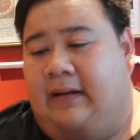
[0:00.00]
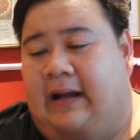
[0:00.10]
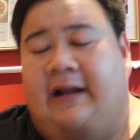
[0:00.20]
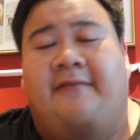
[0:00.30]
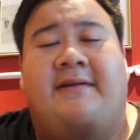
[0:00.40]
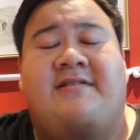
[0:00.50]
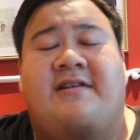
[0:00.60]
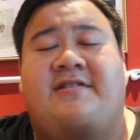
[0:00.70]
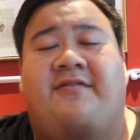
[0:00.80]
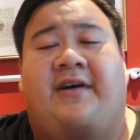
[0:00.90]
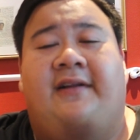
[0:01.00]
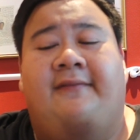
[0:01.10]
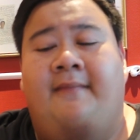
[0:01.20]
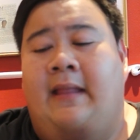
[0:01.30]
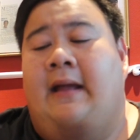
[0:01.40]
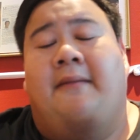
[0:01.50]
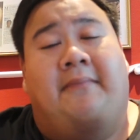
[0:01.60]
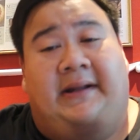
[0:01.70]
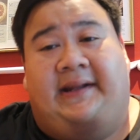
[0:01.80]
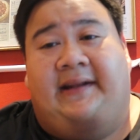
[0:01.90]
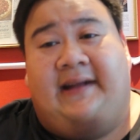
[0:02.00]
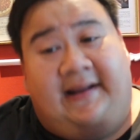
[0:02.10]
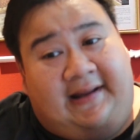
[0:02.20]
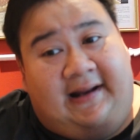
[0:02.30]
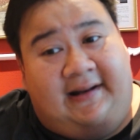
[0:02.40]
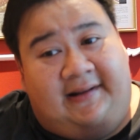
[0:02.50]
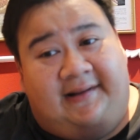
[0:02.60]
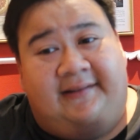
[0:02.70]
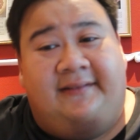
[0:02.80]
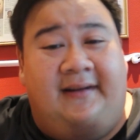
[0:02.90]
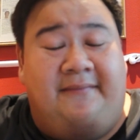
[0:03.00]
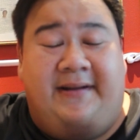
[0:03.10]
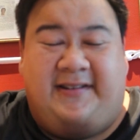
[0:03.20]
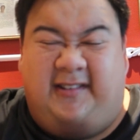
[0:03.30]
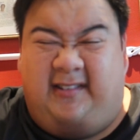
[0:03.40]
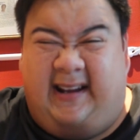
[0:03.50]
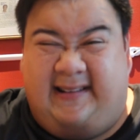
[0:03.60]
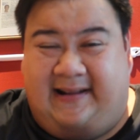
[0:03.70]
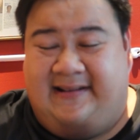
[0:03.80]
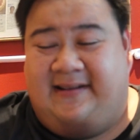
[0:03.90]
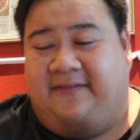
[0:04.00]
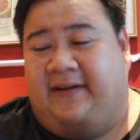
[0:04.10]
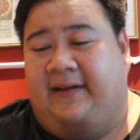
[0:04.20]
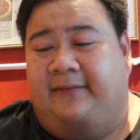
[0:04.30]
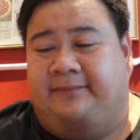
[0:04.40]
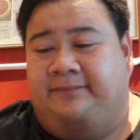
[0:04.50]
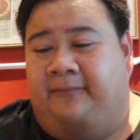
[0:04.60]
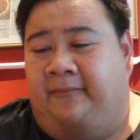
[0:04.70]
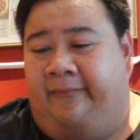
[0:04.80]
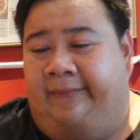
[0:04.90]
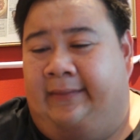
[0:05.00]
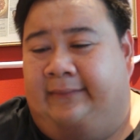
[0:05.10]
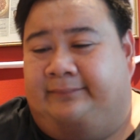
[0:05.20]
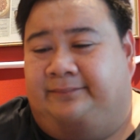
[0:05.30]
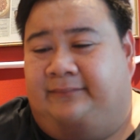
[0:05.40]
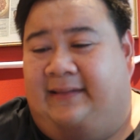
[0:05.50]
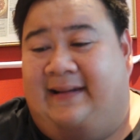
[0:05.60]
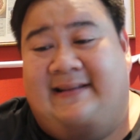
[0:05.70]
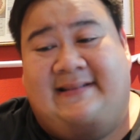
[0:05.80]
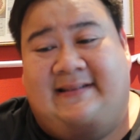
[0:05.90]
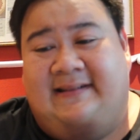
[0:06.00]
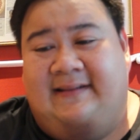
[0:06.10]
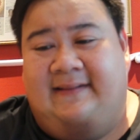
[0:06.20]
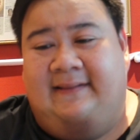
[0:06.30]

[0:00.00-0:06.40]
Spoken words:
I love my Sancerval. My tita in Canada makes great Sancerval. This,